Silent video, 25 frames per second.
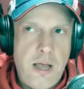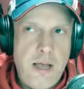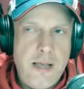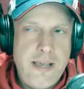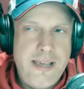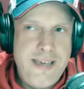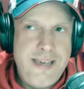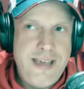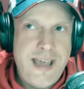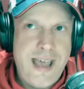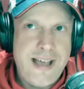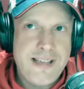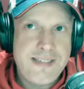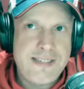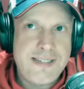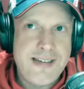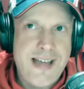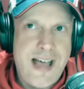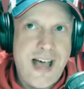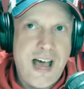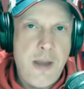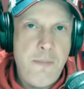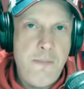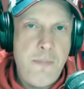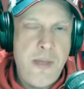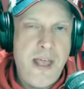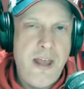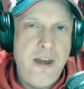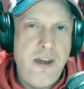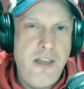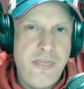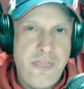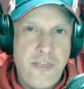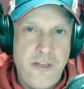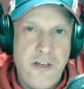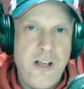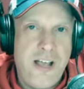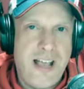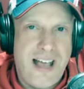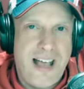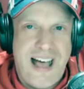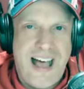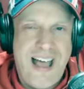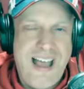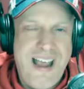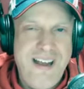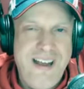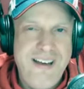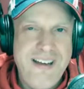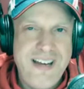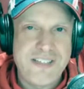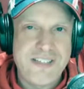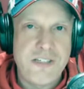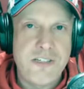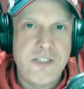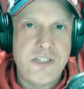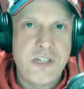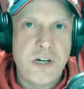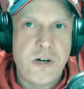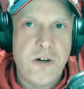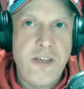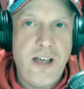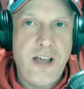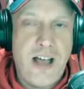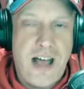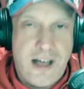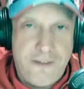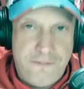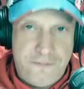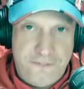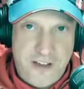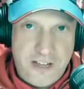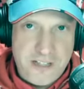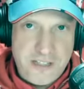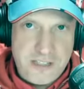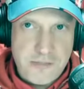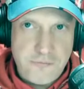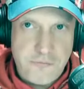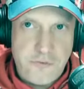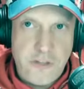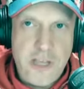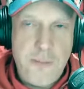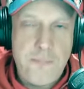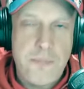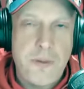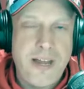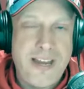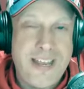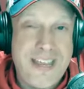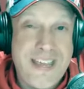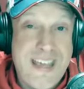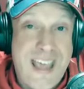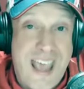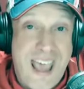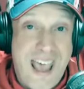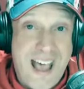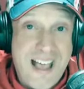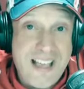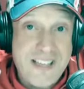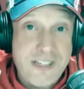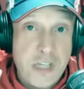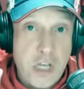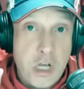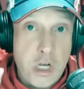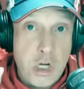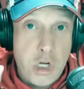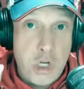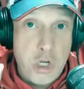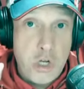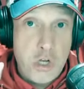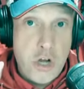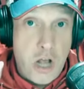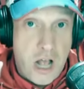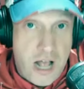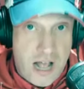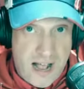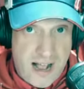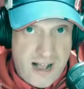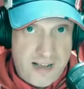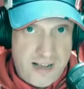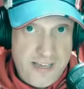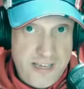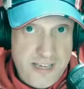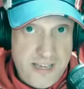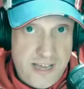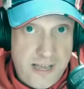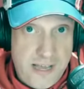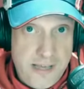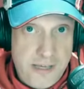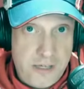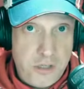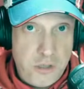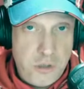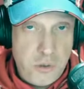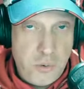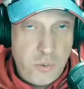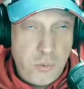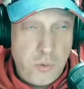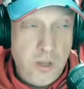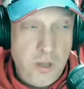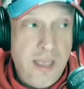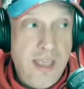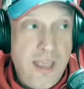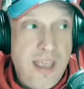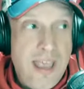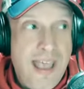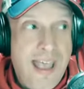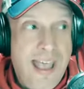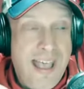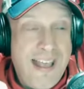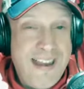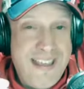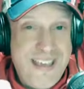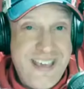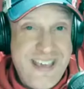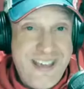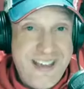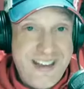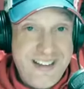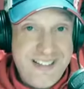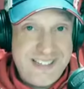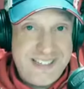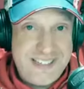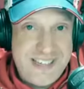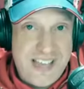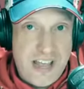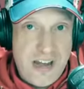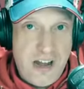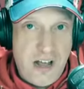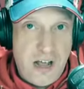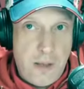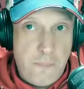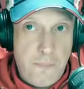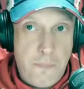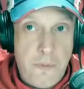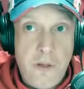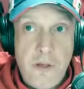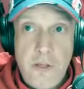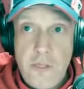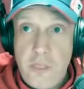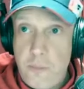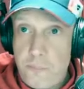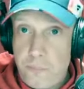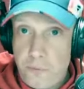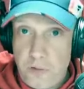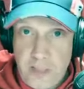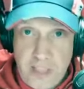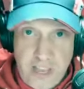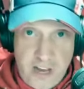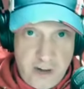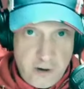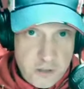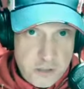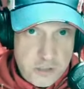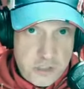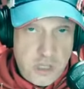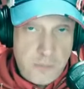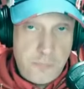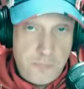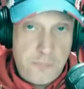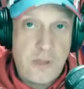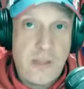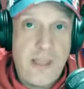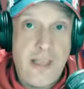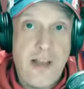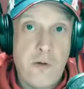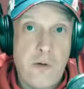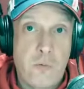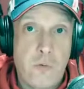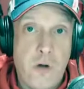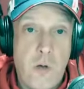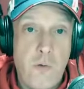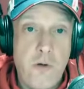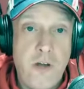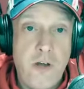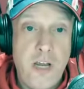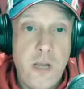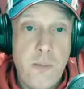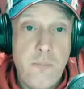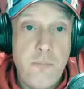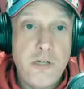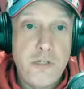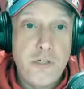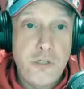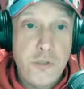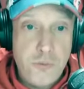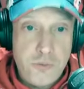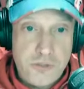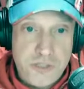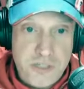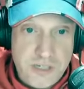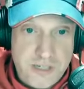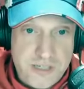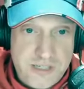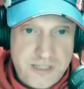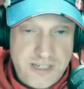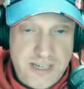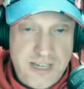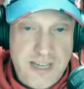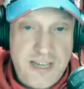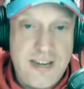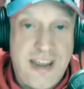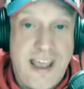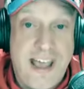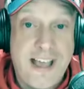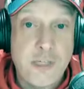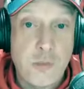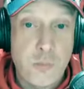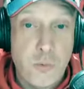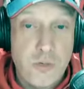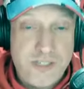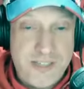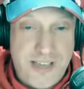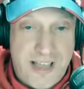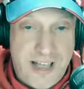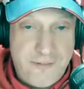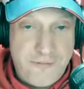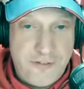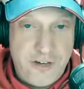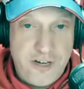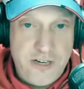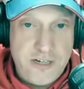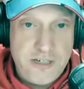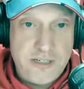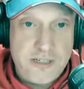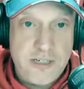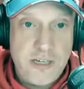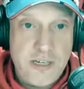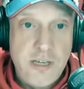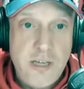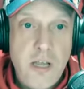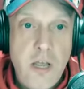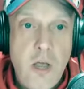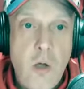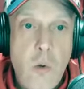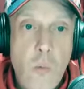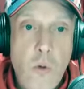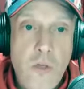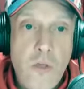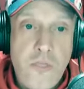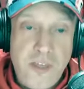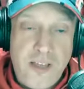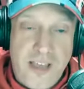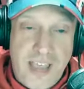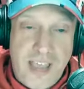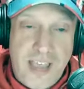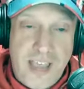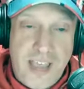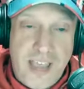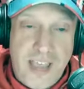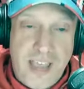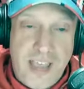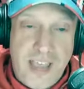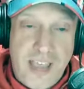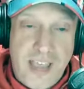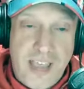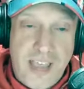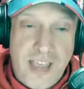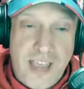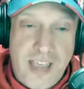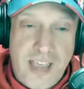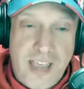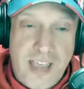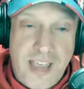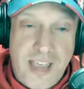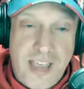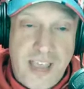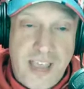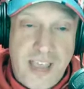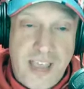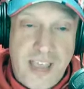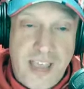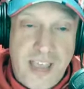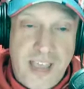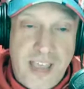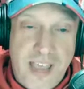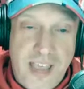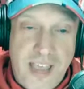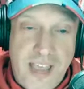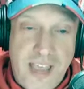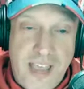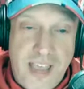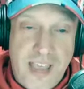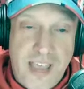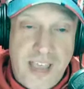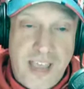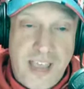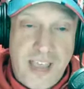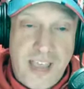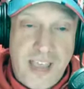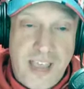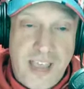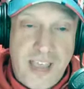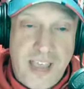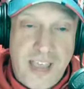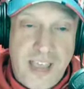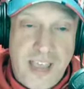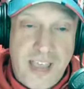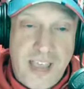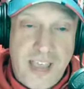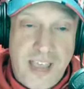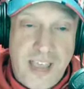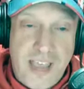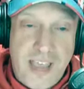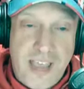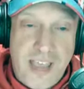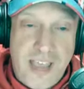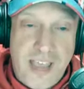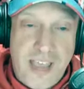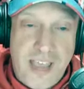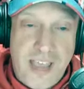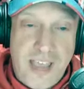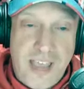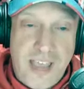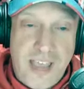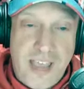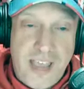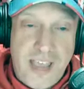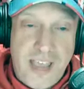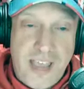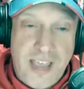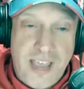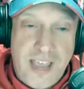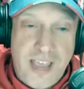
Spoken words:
He has not been the guy necessarily offensively, but he has a good hockey IQ, and he can set up the players that play around him to succeed, as was evident with the chemistry between Max Pacioretty and Connor McMichael.